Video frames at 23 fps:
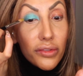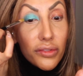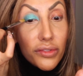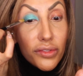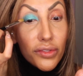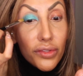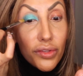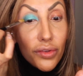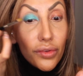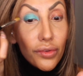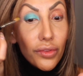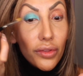
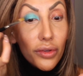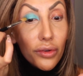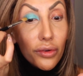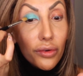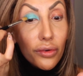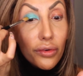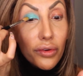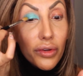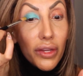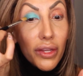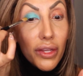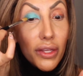to the
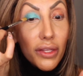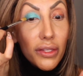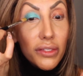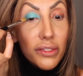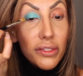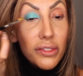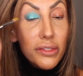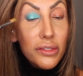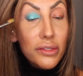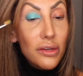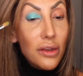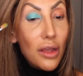
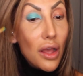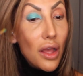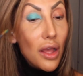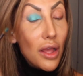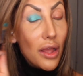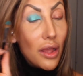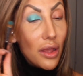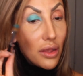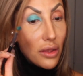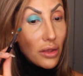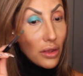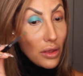crease,
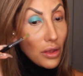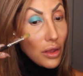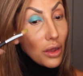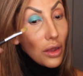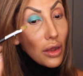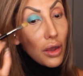not